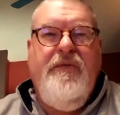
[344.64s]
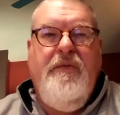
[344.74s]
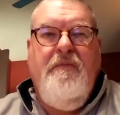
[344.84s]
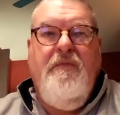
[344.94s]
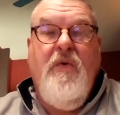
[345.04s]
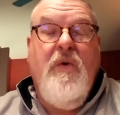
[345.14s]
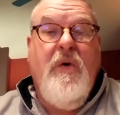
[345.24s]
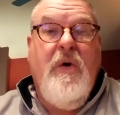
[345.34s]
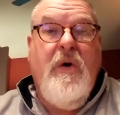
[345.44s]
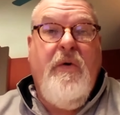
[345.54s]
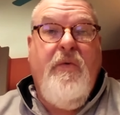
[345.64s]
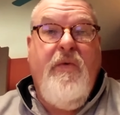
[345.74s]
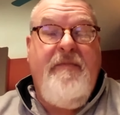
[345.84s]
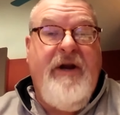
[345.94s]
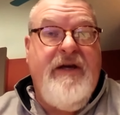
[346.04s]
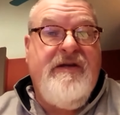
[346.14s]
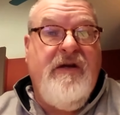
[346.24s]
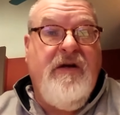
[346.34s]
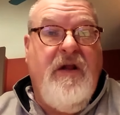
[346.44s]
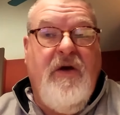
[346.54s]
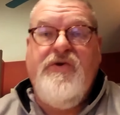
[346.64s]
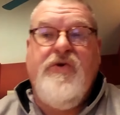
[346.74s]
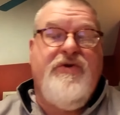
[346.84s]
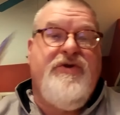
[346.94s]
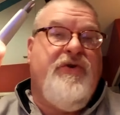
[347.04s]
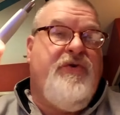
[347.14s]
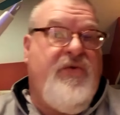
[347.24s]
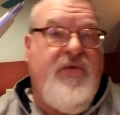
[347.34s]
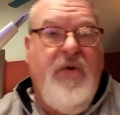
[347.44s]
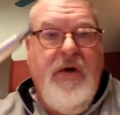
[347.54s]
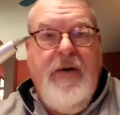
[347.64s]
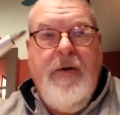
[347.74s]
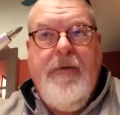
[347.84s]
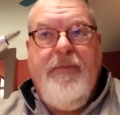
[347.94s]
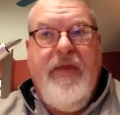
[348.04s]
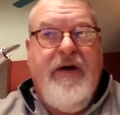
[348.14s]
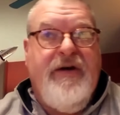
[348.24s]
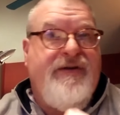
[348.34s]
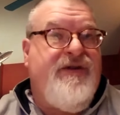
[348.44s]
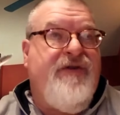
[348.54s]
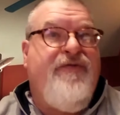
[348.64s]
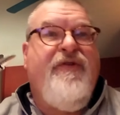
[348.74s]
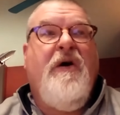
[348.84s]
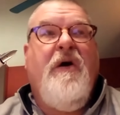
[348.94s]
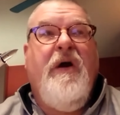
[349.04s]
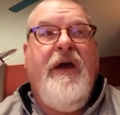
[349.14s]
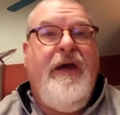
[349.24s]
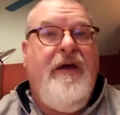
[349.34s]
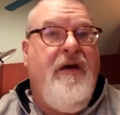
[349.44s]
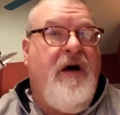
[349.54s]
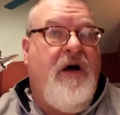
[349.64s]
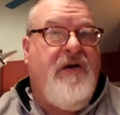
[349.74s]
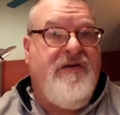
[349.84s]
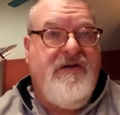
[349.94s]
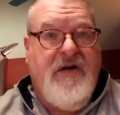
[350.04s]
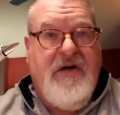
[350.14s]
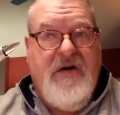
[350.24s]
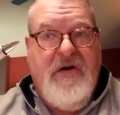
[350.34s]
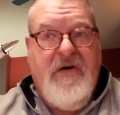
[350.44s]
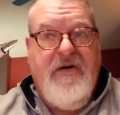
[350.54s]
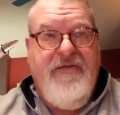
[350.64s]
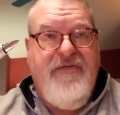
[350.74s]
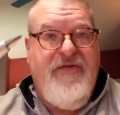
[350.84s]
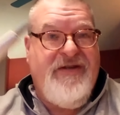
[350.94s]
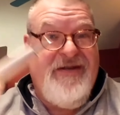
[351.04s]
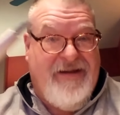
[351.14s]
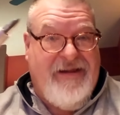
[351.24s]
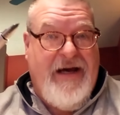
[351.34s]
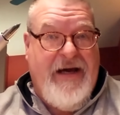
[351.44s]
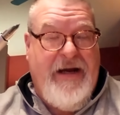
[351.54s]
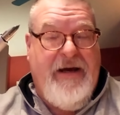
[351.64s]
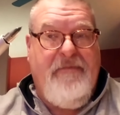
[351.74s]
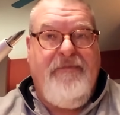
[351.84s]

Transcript: more reminiscent, closer to the Safari All-Star Vista lineup.